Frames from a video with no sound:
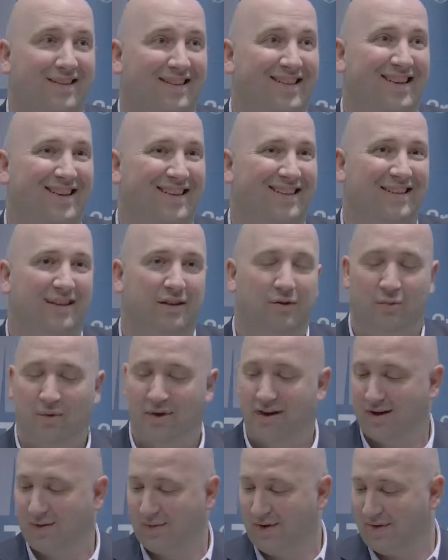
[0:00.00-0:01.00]
You know,
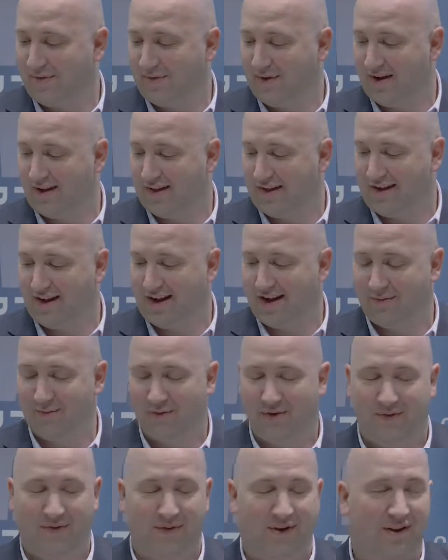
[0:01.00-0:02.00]
we're
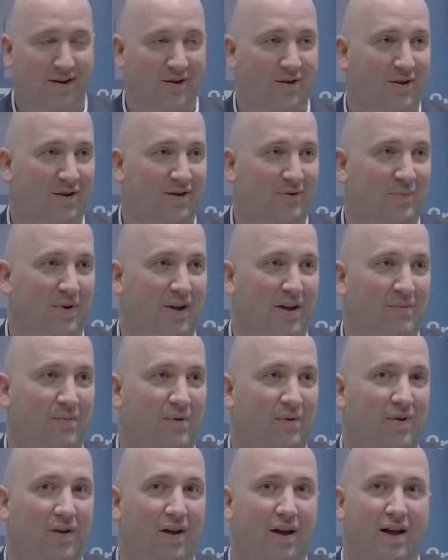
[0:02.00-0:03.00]
fairly nice
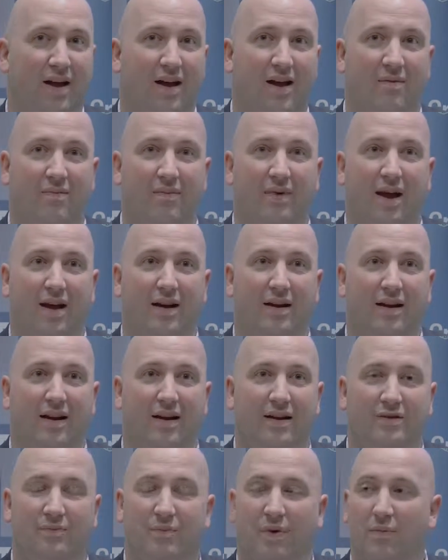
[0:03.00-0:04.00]
people, and
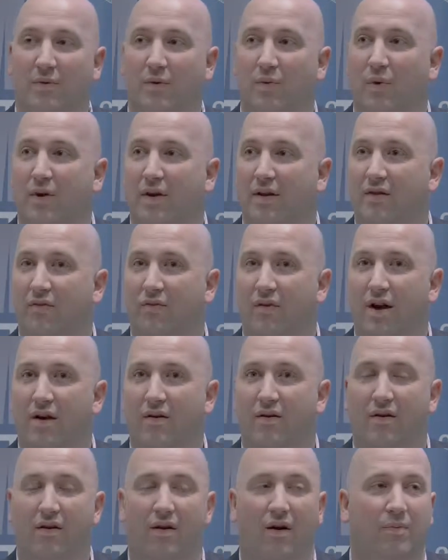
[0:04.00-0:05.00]
it's probably one of the
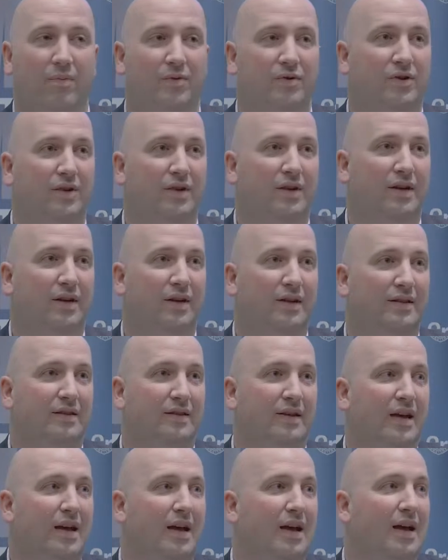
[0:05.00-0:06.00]
rarer
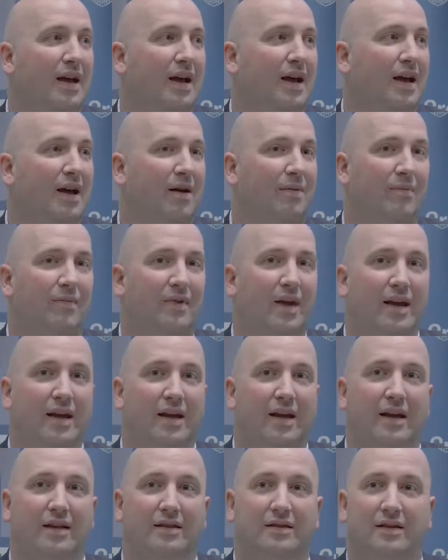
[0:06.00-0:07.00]
opportunities that you
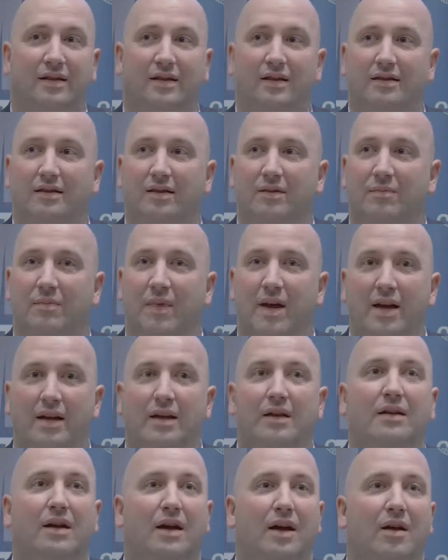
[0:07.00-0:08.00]
get to
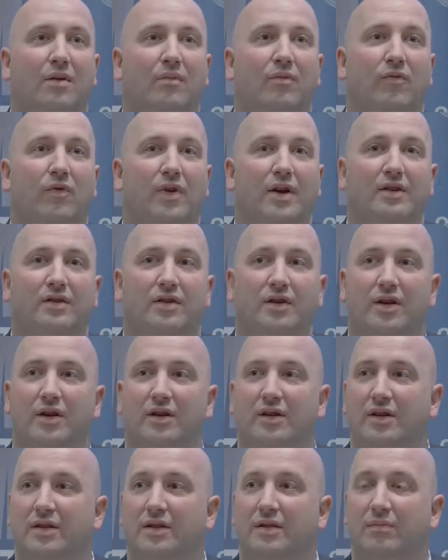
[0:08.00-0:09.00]
meet
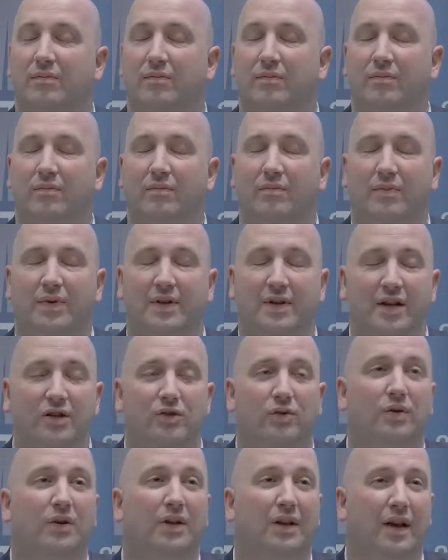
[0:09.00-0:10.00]
researchers and
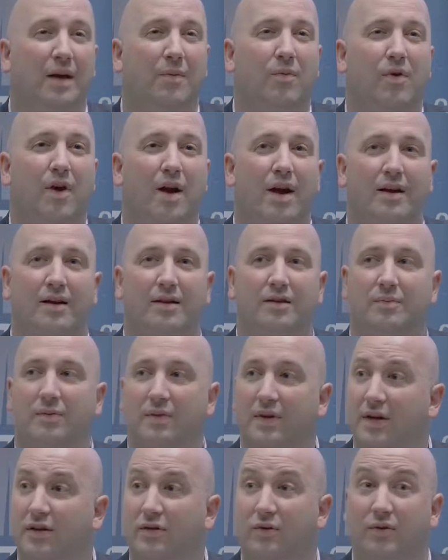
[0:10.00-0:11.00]
potential collaborators,
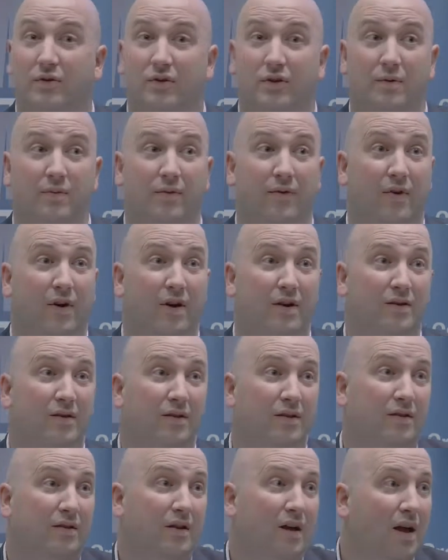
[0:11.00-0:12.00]
potential
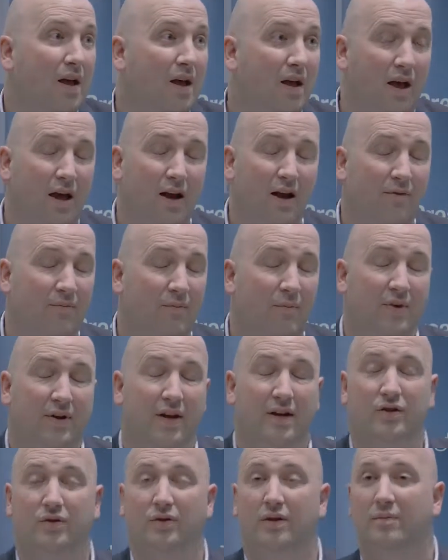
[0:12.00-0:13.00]
supervisors, and even
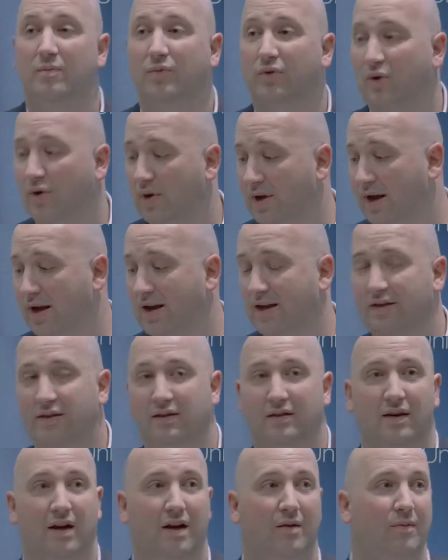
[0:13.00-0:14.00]
potential
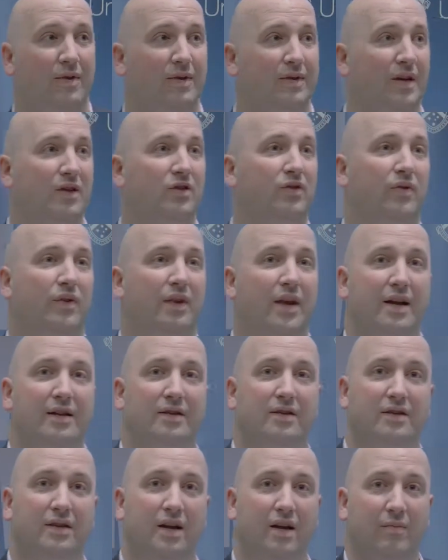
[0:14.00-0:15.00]
employees in such a
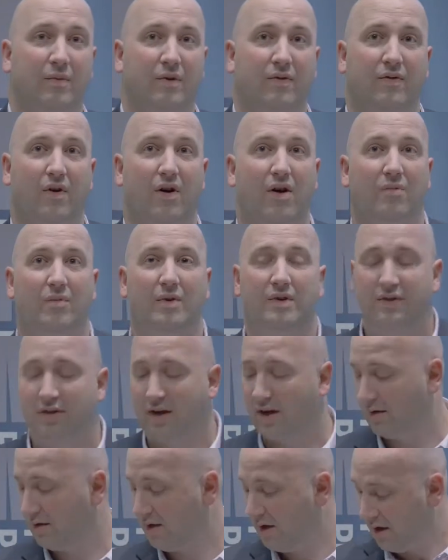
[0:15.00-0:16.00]
relaxed environment.
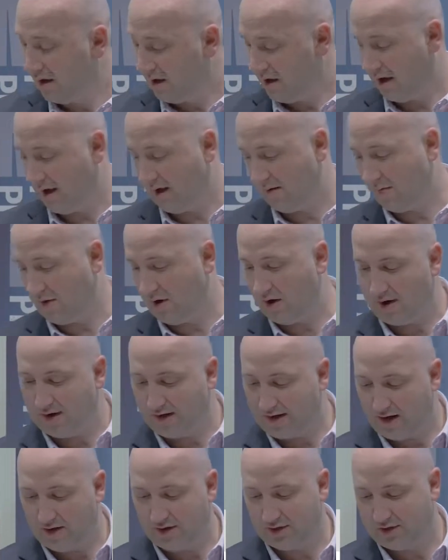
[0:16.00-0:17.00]
So I'd
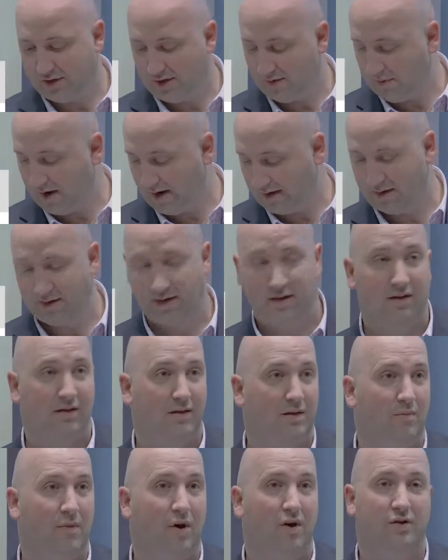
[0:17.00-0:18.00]
encourage you to make
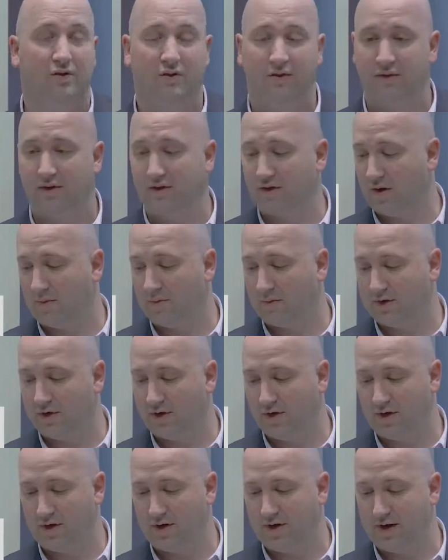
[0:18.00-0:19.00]
the most of this
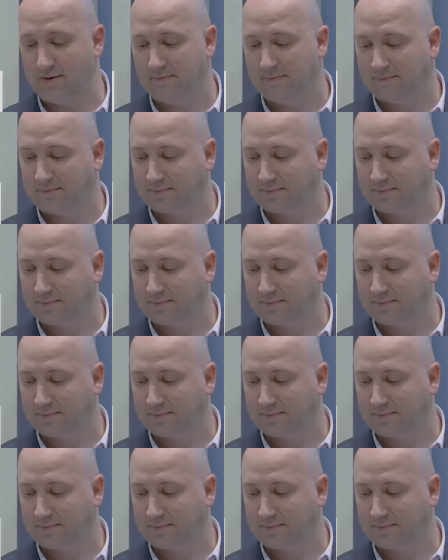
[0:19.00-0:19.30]
opportunity.